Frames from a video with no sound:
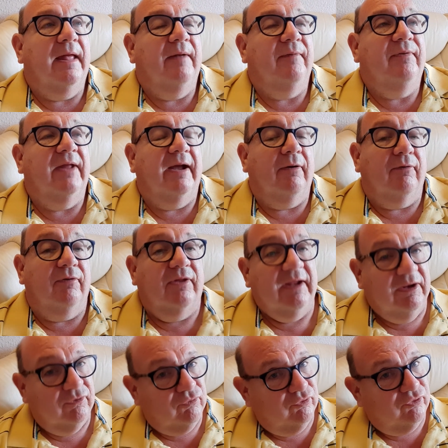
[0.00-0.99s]
Now,
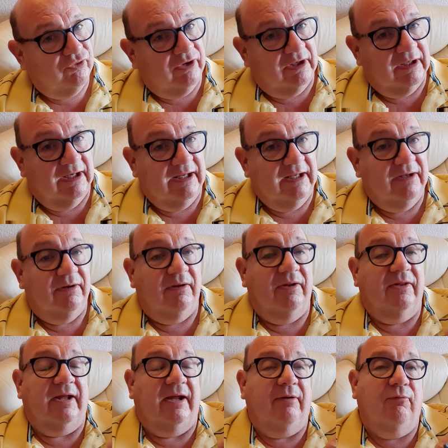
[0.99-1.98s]
interestingly,
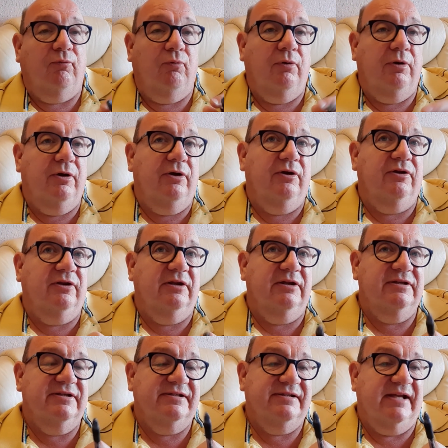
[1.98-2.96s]
that word
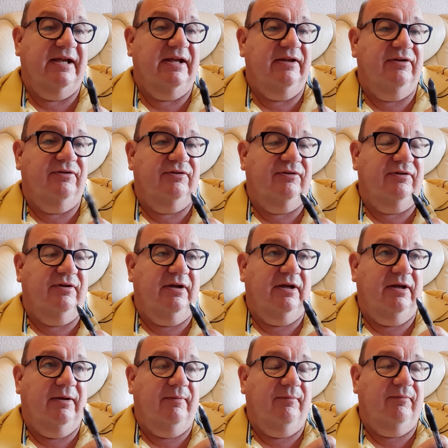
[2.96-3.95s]
that says,
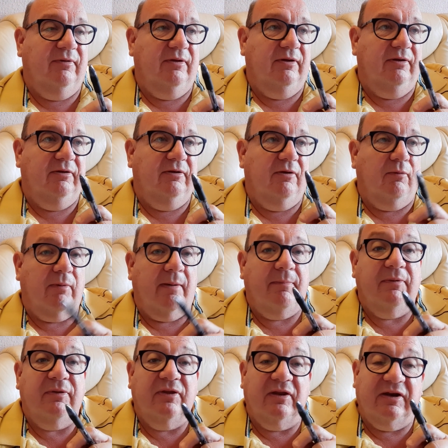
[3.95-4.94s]
um, no
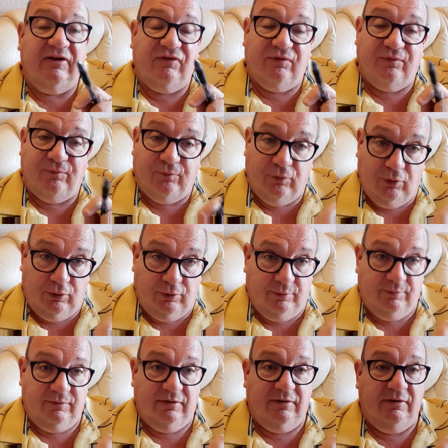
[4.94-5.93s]
weapon that is
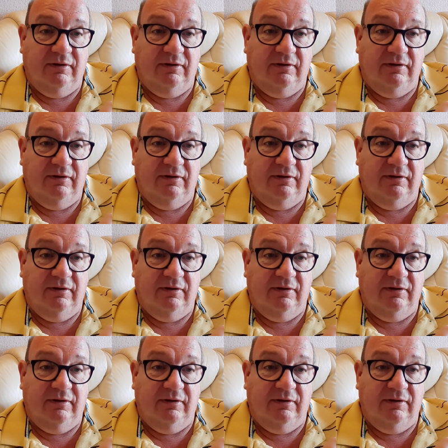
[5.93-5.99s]
formed